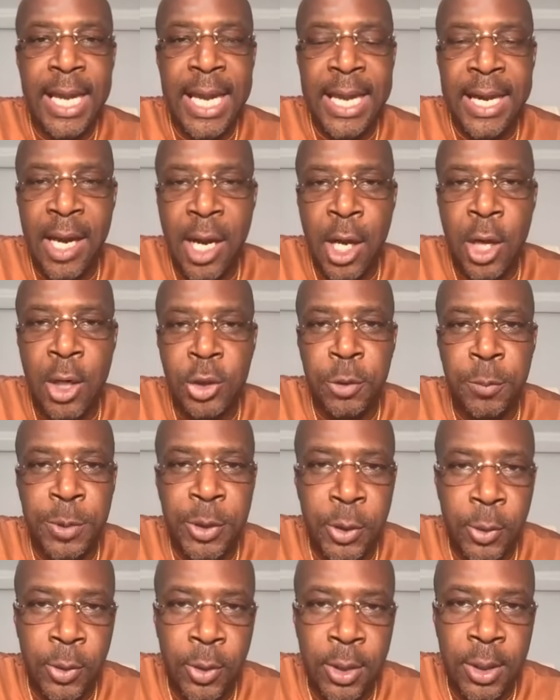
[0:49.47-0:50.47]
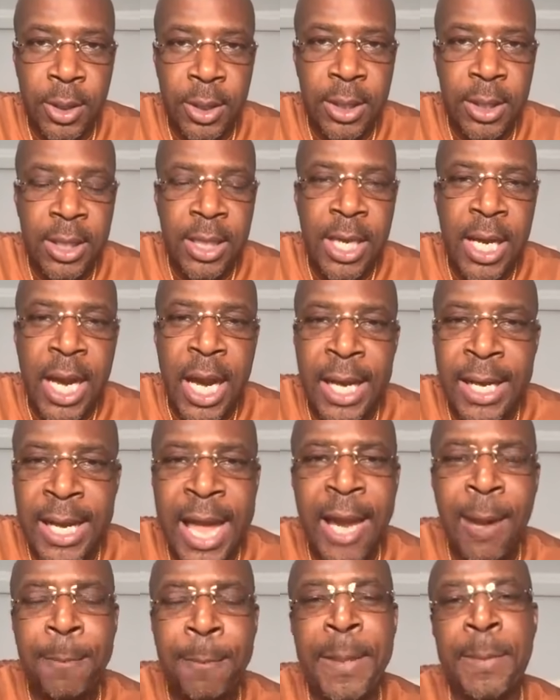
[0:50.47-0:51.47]
an entrepreneur? A
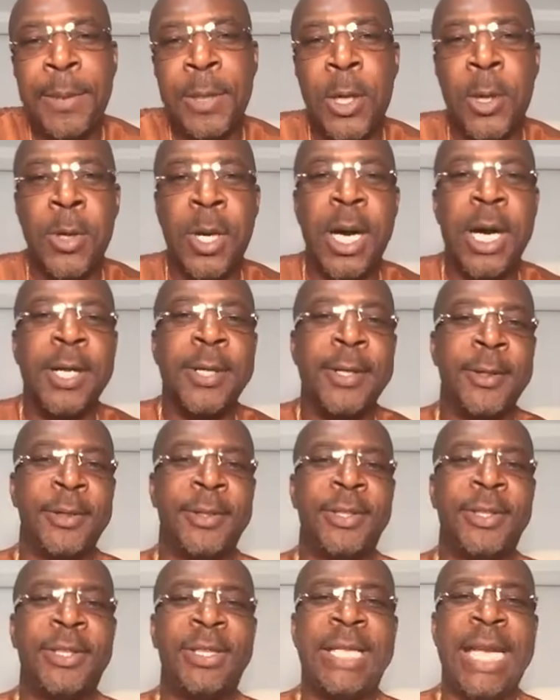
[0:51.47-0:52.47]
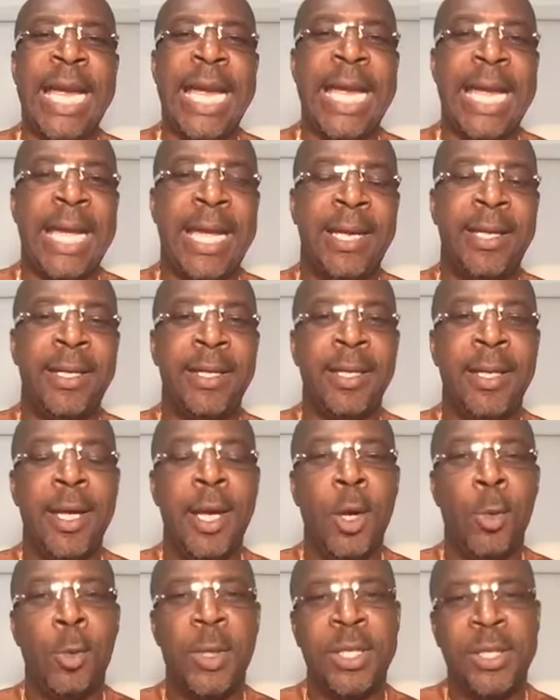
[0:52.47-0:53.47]
lot of people don't understand
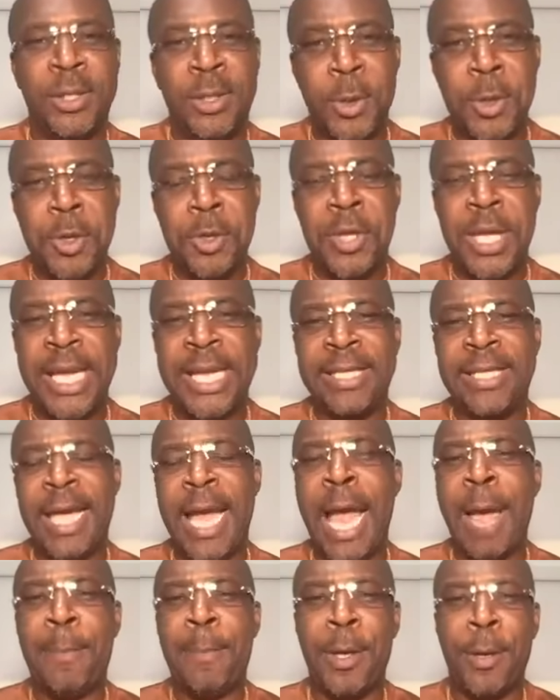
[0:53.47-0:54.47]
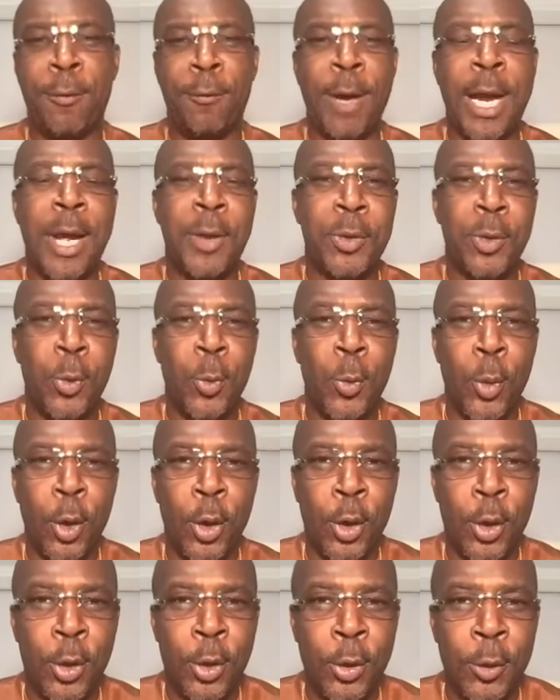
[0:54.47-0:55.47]
when certain things happen around the
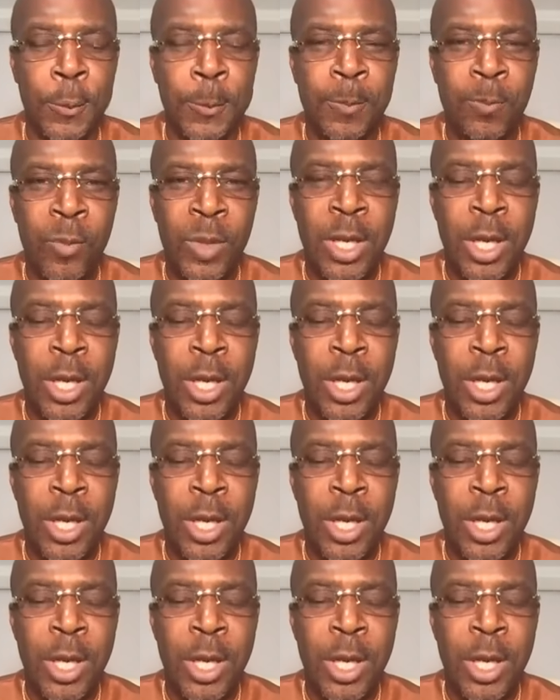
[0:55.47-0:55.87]
world,